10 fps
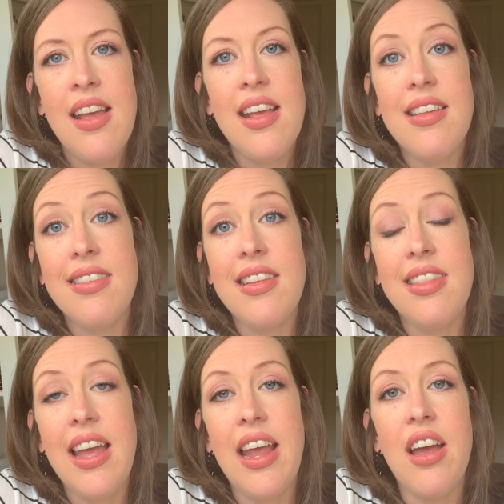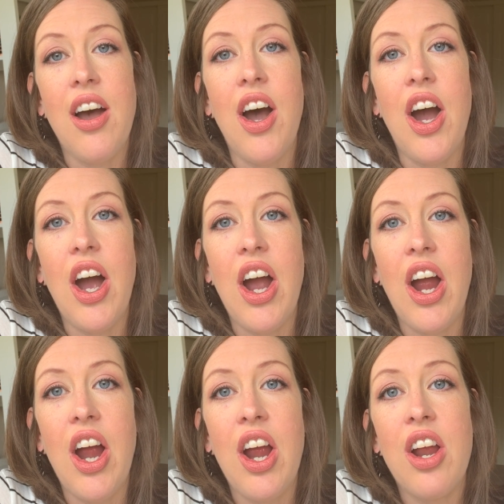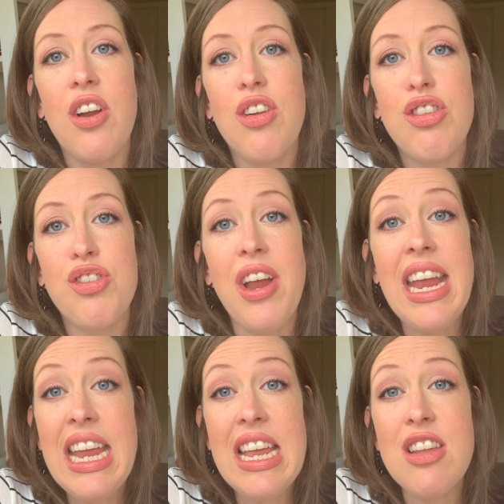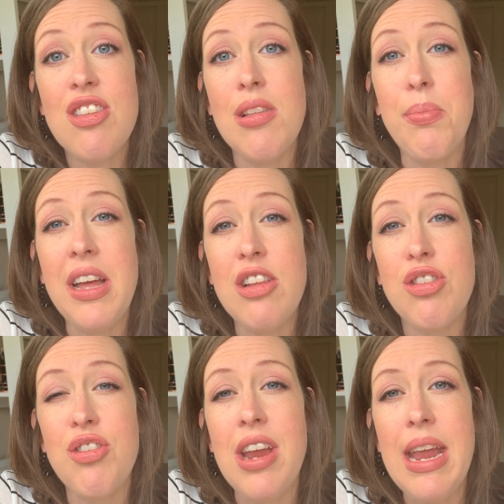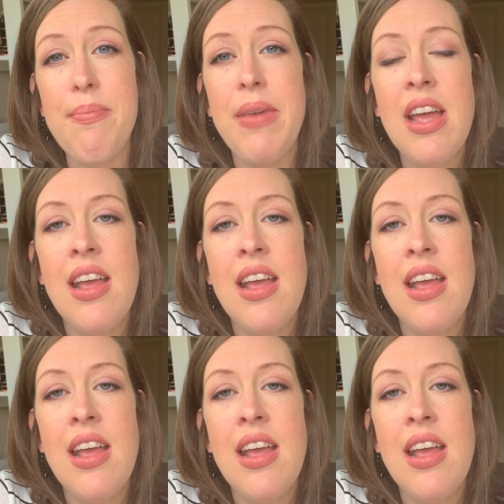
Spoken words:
is that they are straight into the bloodstream.